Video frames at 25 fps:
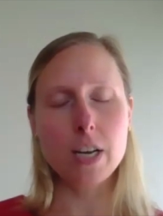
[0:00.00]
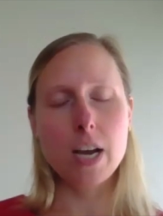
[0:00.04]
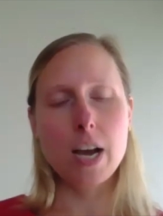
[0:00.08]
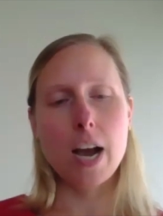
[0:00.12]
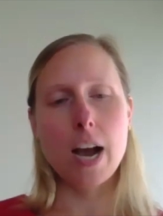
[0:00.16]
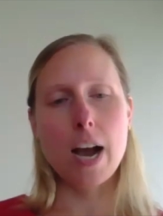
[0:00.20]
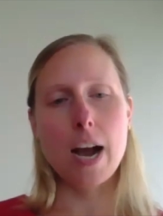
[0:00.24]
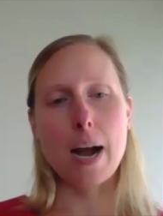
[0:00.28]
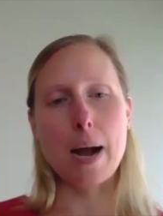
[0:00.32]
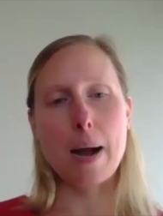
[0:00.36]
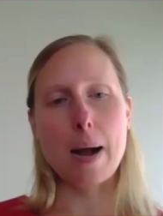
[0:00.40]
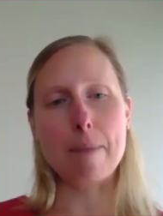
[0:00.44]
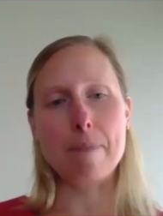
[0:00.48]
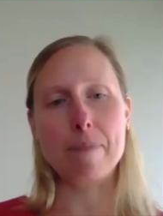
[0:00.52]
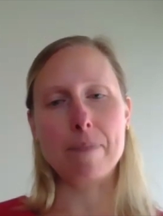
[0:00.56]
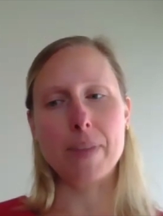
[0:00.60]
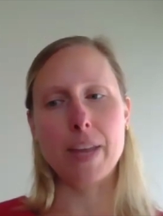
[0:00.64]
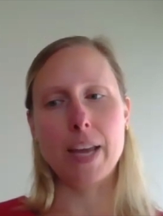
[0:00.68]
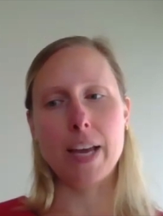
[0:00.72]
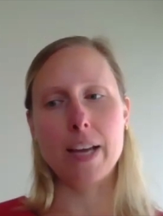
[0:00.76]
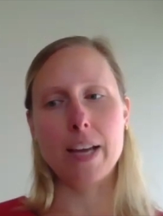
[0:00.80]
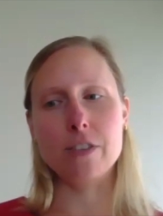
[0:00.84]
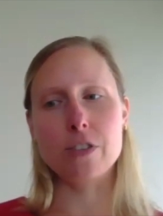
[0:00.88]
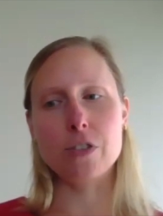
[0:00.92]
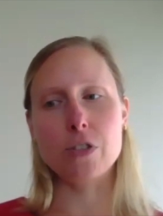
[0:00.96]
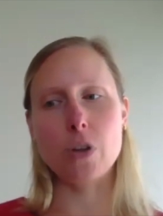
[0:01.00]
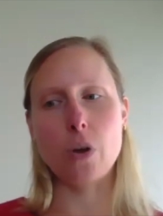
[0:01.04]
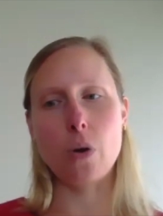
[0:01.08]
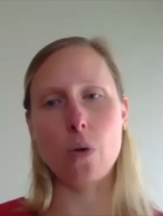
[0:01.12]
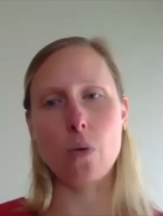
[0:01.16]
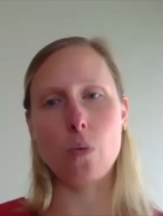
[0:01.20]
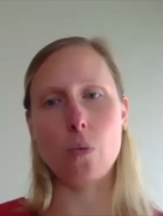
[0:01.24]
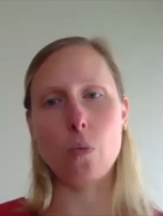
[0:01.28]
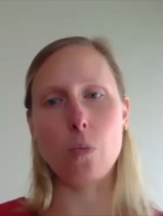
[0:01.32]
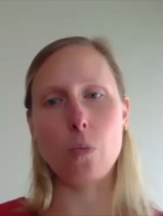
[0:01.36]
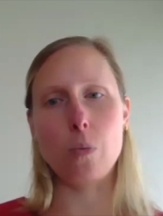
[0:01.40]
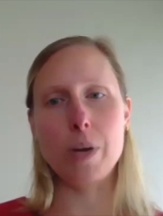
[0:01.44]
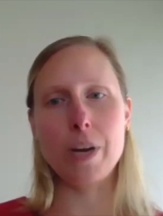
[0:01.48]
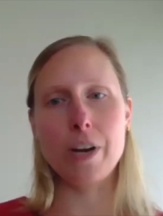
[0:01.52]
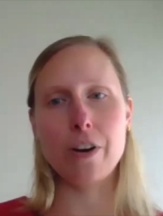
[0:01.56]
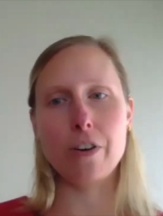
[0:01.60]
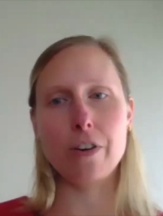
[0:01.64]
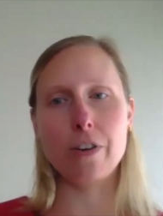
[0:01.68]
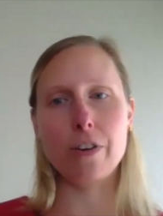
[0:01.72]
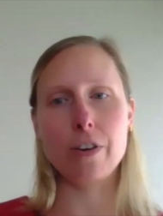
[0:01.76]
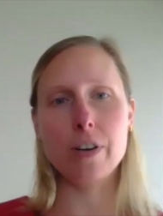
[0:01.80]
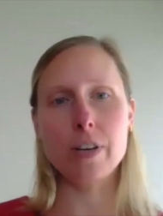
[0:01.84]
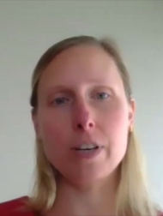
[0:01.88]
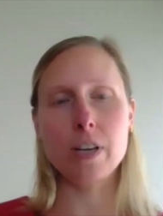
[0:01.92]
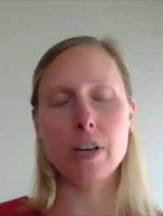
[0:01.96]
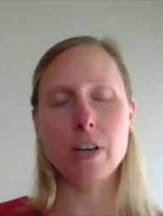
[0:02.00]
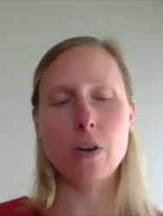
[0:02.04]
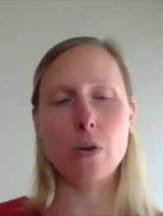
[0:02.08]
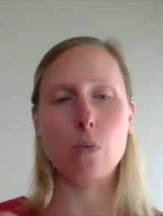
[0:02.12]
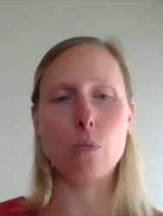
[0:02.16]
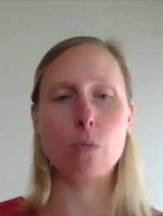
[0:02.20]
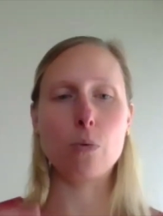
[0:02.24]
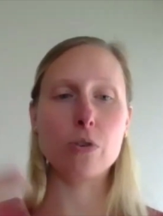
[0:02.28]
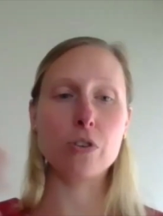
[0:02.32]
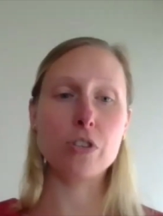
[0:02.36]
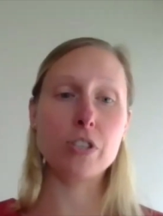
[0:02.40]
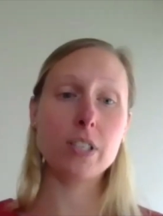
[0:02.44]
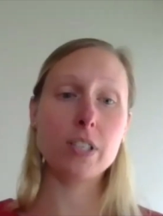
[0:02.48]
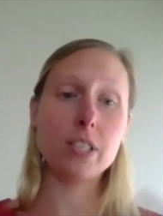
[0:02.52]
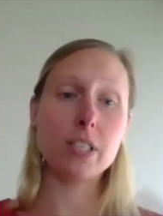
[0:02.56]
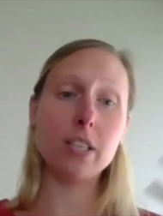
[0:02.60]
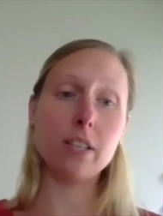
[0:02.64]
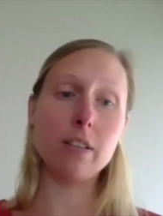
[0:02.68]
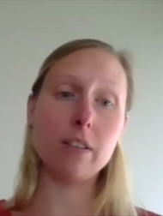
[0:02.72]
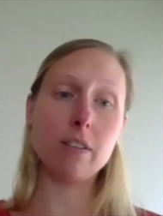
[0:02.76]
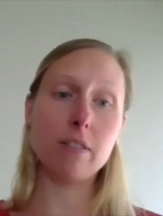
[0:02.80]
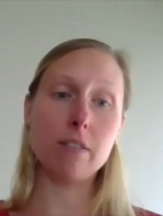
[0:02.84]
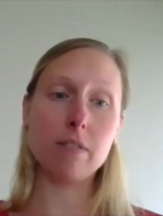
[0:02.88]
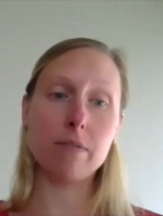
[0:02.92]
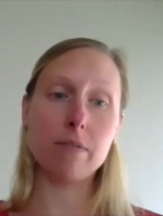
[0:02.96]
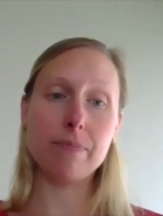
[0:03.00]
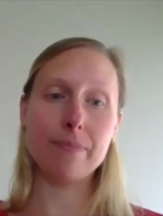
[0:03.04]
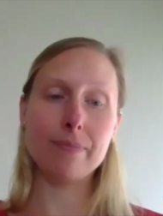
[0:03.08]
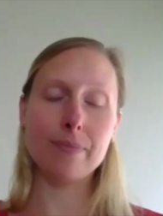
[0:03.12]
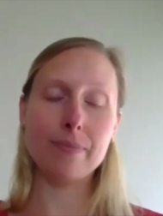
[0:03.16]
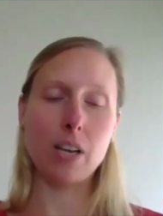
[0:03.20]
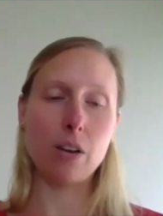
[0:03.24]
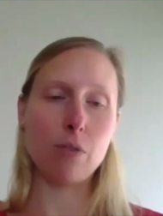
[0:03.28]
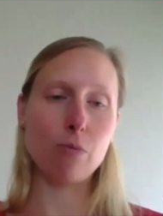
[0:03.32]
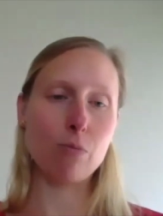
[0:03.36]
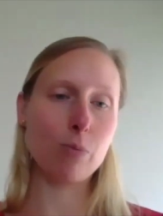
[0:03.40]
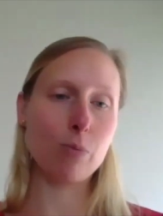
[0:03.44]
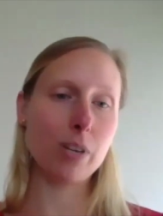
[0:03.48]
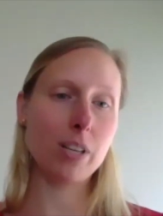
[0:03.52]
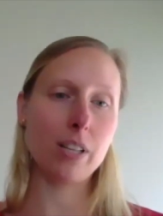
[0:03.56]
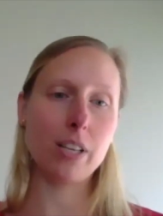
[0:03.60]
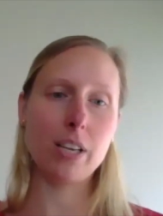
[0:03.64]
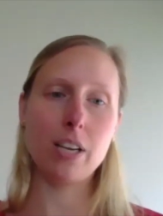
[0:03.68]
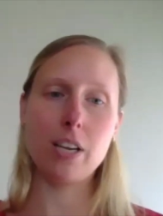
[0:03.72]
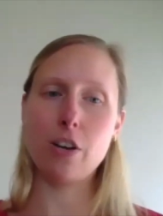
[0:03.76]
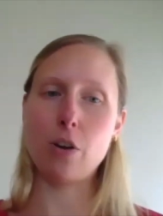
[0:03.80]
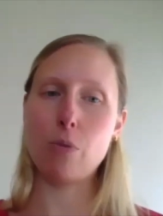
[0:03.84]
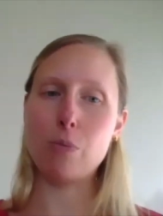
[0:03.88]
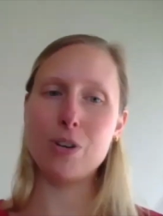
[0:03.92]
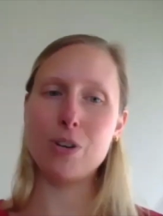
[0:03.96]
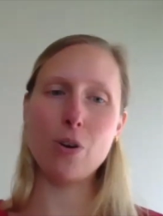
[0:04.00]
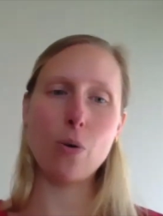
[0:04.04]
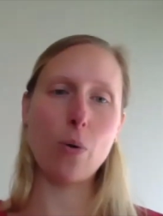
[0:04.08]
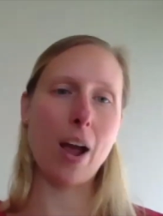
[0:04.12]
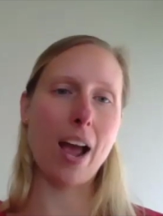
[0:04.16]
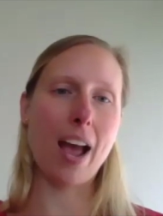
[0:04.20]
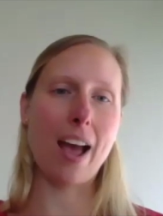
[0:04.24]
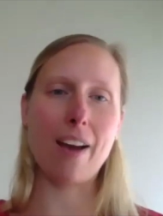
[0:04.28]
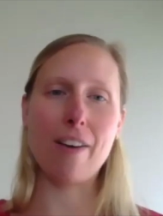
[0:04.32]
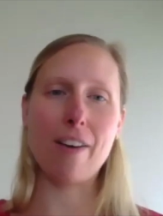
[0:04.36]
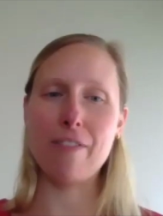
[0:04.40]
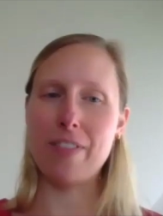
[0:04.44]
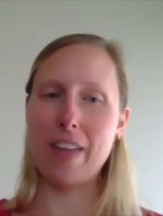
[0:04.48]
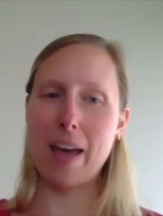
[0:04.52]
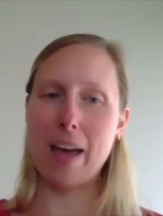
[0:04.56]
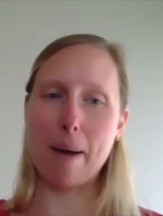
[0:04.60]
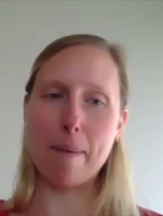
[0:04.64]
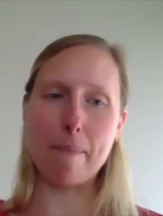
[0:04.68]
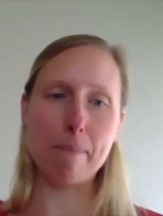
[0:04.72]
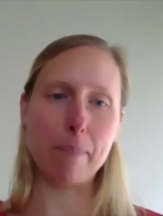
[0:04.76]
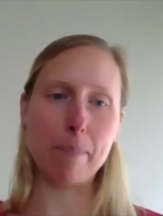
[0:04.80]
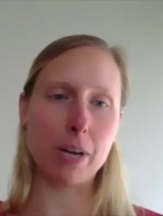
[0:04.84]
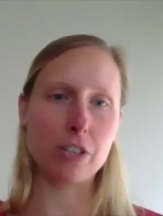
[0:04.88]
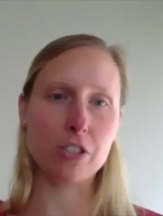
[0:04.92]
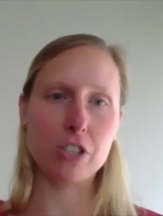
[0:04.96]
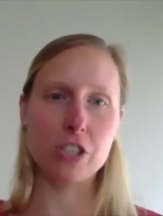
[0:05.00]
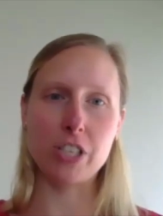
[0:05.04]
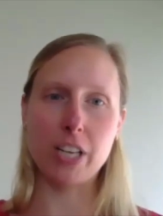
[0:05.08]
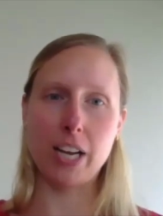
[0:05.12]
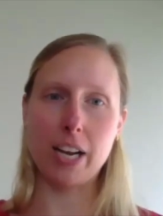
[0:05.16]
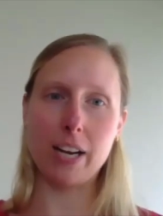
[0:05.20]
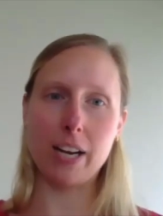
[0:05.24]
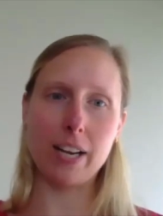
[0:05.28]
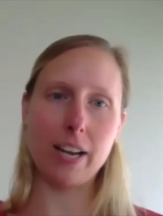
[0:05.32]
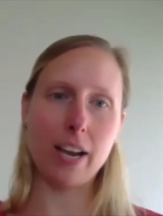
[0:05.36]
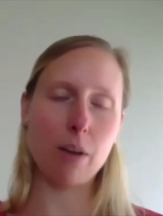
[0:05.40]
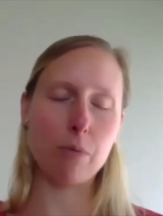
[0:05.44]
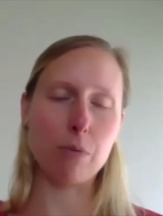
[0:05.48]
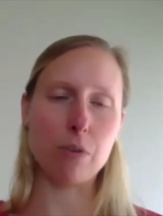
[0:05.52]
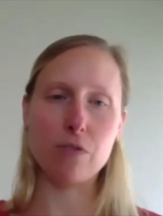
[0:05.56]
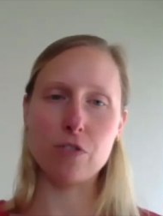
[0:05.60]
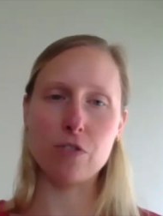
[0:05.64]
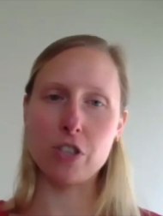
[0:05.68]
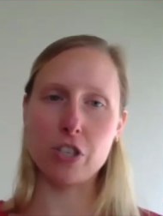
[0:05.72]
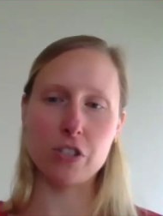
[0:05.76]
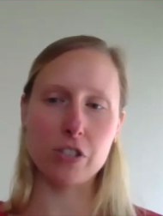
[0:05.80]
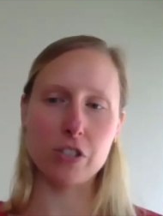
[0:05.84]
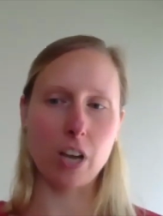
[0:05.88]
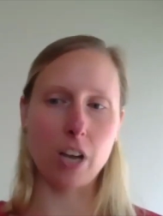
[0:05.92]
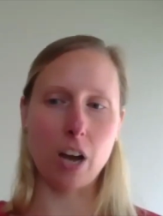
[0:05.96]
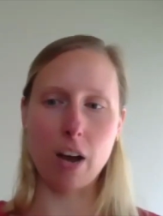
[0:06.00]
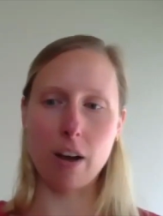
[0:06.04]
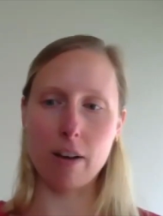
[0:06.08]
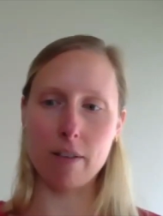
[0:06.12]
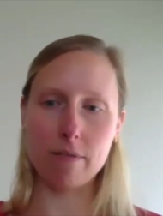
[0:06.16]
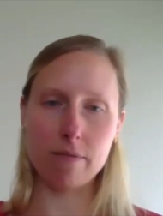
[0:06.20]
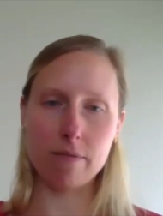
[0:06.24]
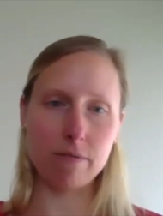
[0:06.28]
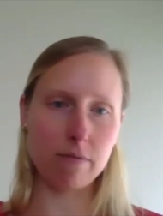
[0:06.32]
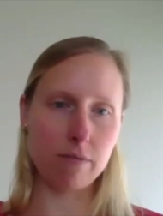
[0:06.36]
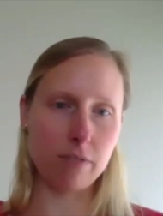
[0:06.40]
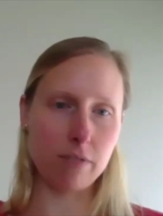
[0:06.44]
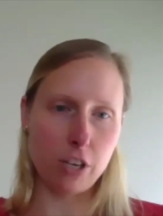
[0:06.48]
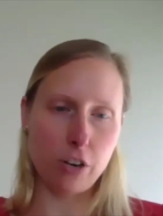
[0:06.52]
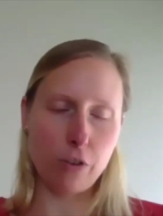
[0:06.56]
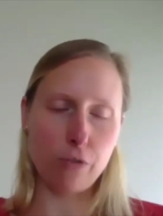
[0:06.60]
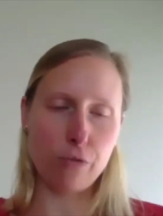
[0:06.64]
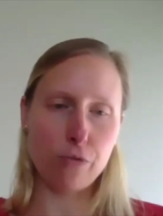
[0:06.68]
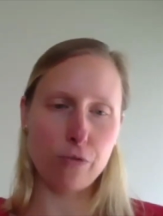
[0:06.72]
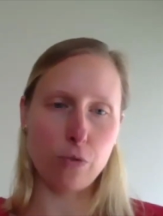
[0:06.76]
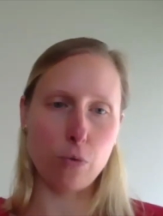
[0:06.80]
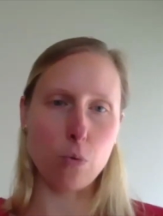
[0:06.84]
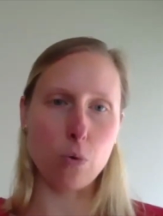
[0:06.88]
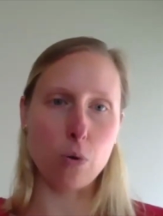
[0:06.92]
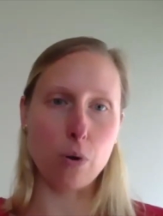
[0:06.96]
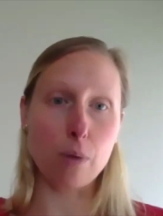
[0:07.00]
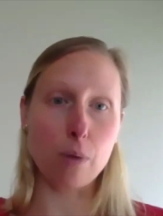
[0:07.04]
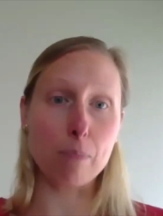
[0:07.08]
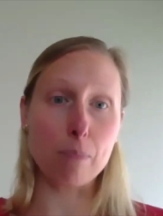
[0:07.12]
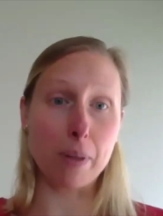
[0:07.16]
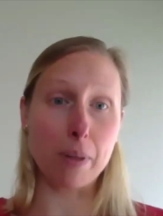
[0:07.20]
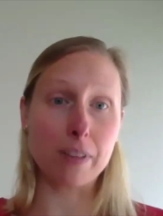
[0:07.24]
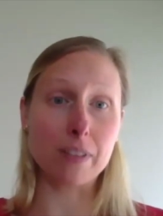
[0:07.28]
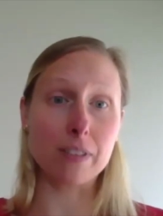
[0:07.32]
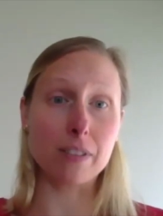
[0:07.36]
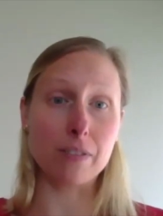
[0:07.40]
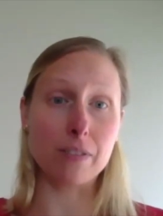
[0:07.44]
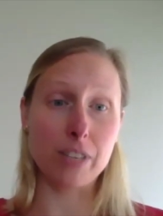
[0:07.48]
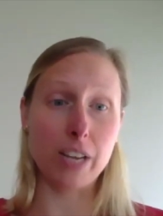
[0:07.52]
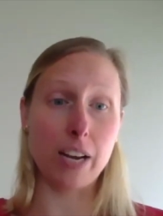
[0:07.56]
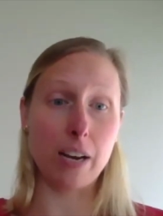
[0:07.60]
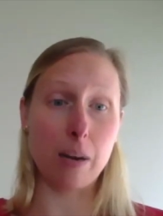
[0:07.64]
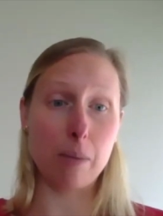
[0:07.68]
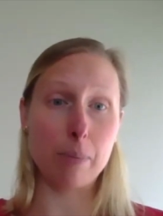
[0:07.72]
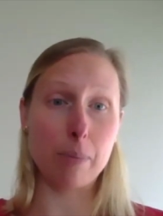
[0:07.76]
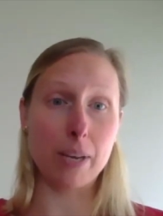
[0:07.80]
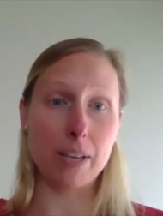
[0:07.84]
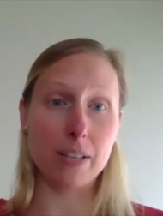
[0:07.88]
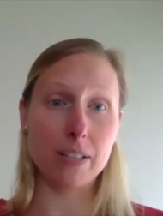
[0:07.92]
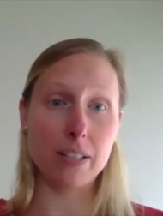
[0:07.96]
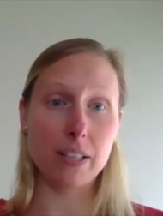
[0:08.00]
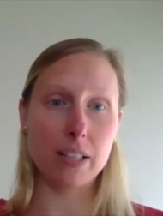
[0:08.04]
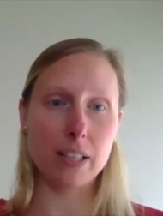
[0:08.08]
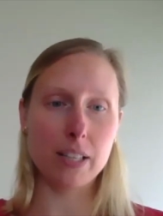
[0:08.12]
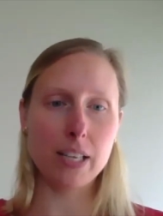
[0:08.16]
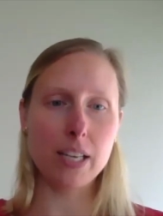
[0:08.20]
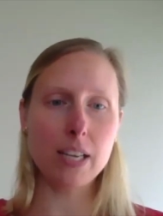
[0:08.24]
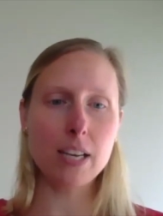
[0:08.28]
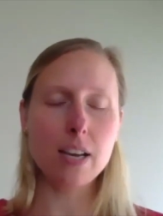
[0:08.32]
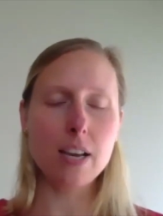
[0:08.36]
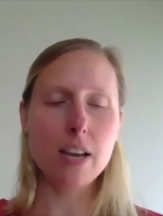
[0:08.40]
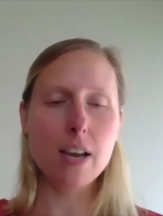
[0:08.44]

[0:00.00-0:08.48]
Um, and so we're, we're still really, you know, we don't have that much data yet. We've just got you know four months of data basically